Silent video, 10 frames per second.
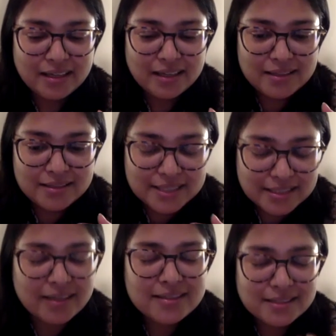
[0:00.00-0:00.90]
and
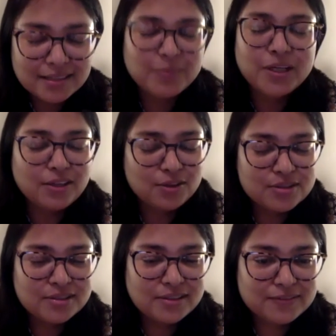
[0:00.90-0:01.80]
start celebrating
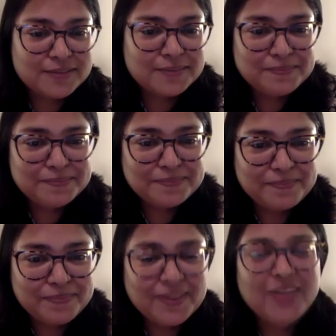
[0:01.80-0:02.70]
yourself.
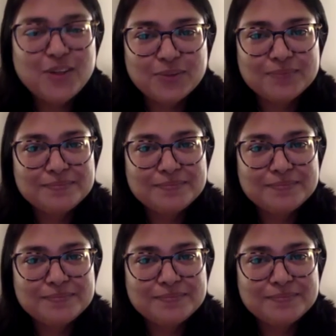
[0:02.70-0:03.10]
Thank you.